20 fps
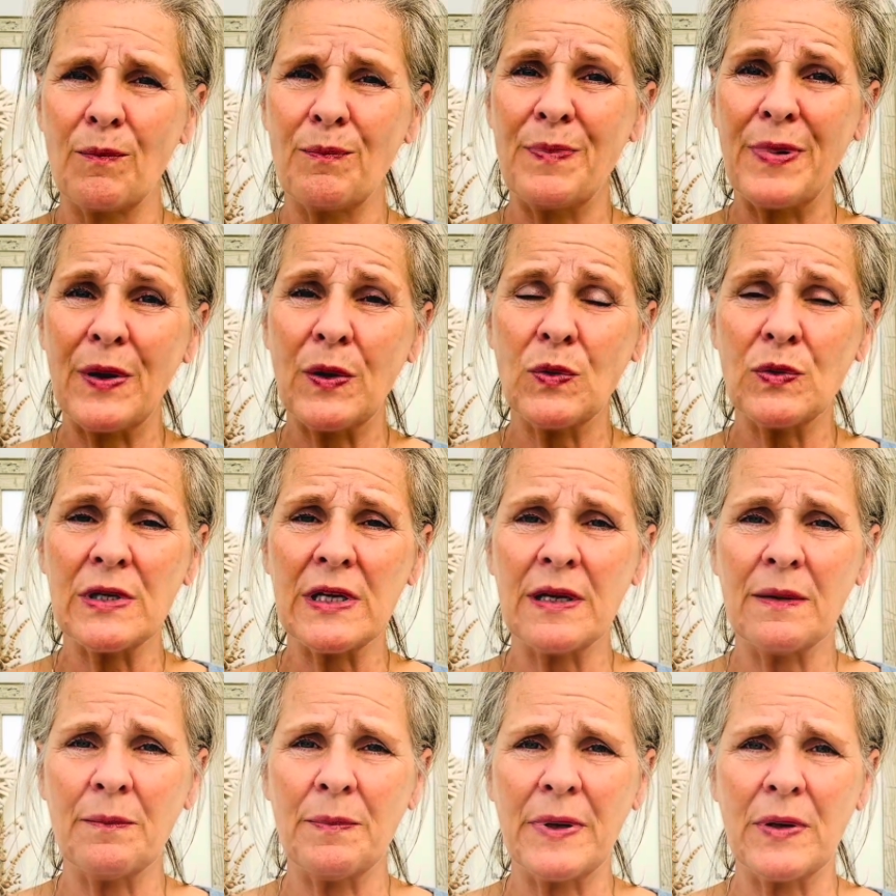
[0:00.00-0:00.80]
building
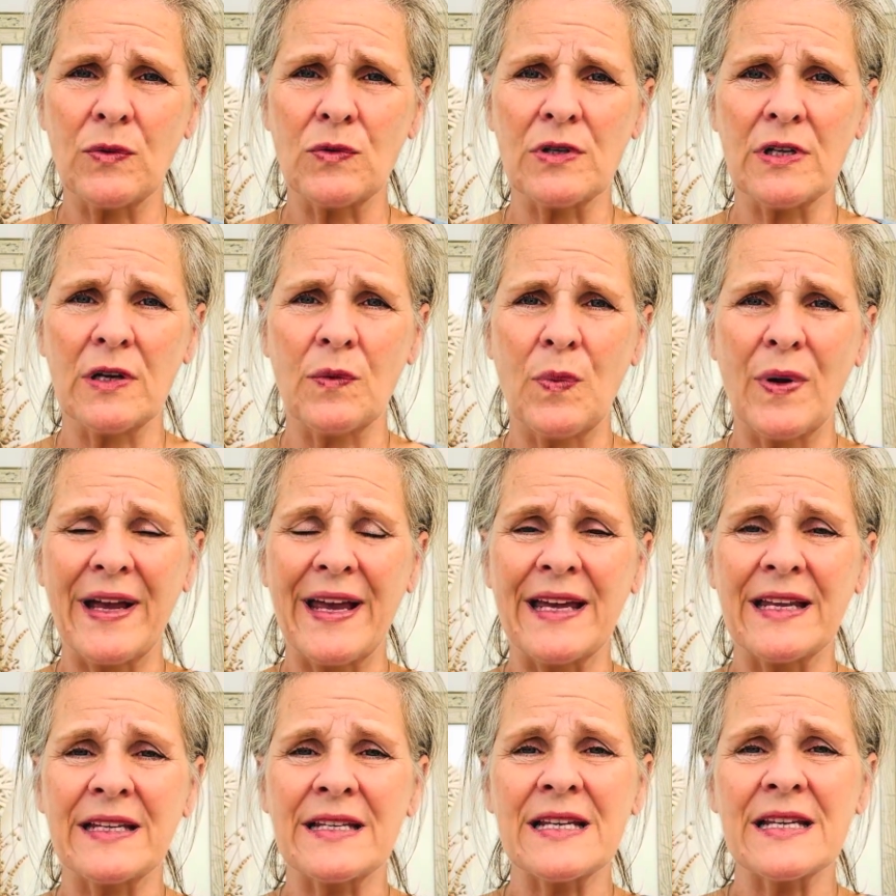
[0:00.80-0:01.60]
and building and we're
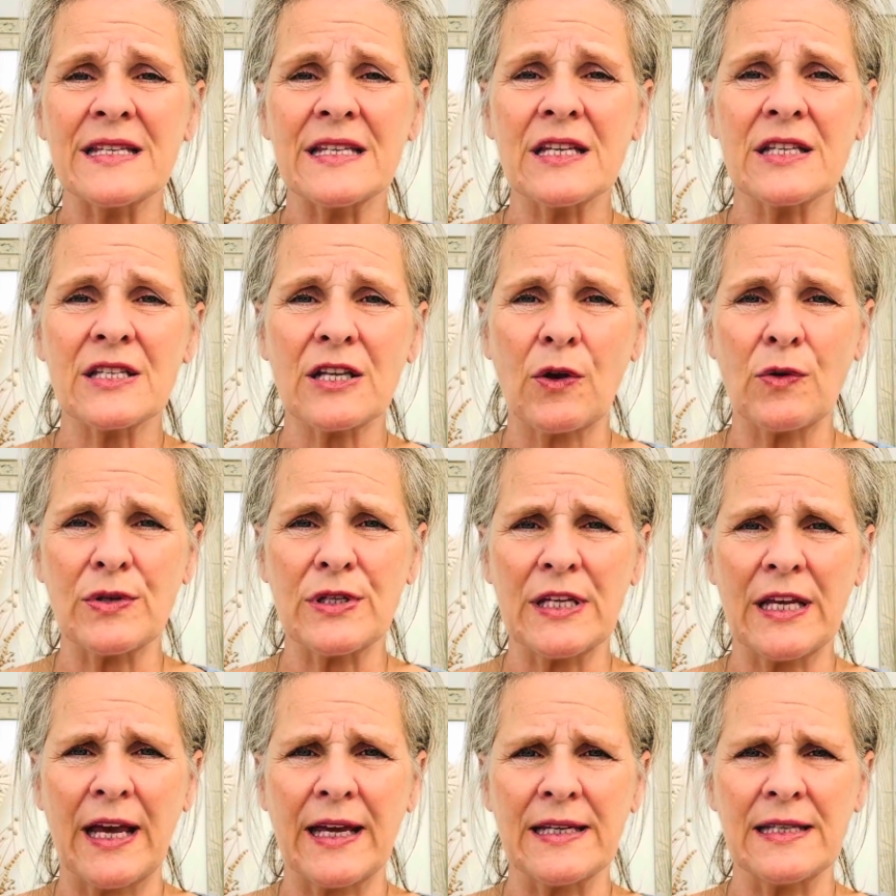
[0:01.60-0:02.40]
getting
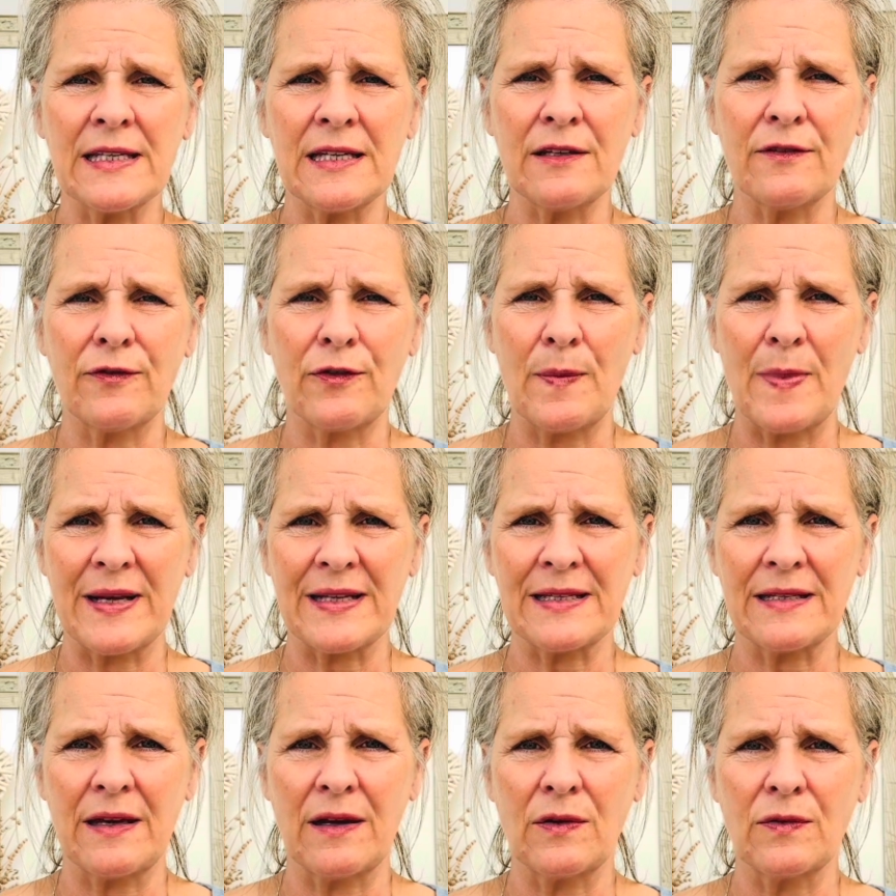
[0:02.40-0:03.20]
disassociated from
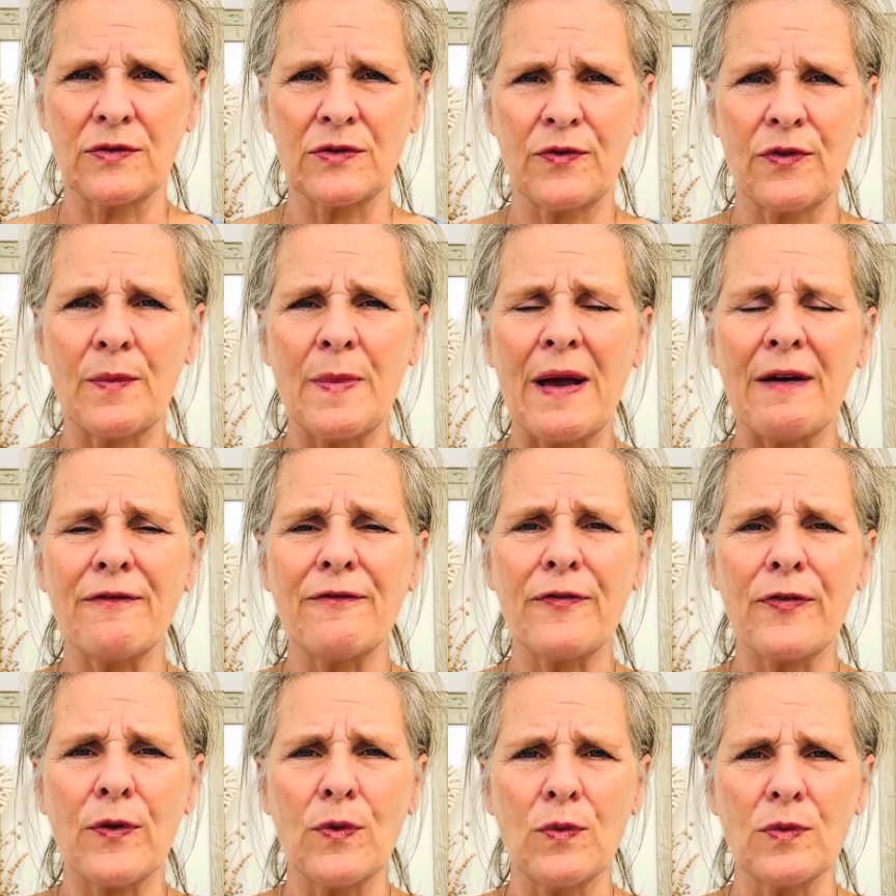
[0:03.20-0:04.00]
ourselves, from our
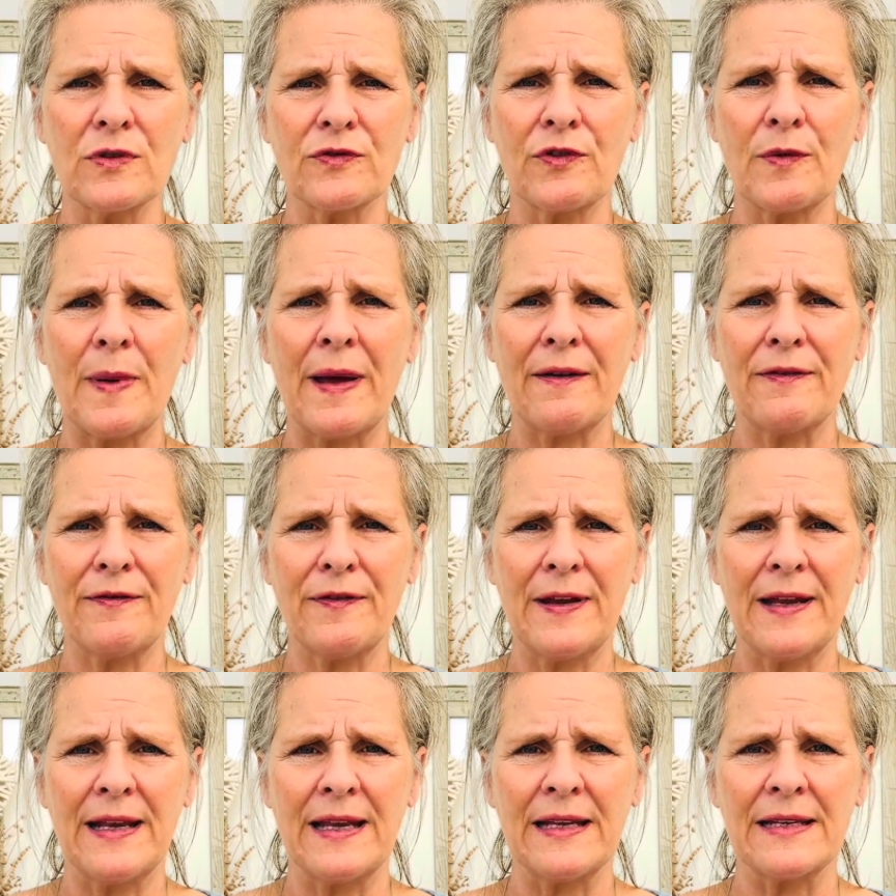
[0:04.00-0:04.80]
thoughts, from our
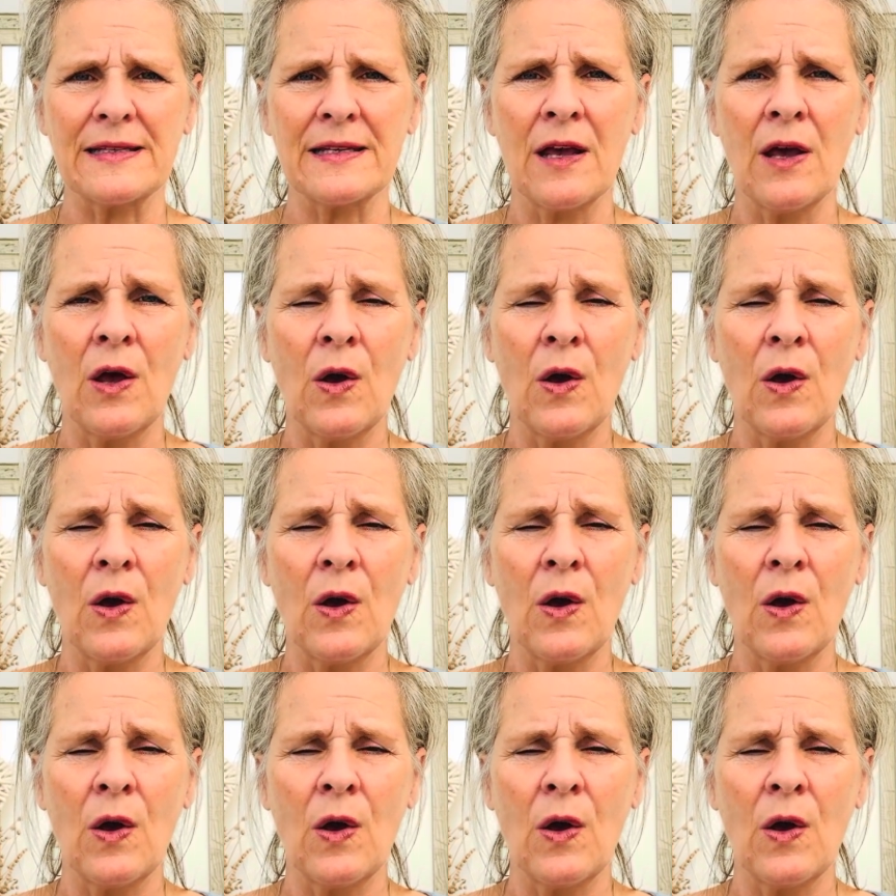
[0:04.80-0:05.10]
feelings.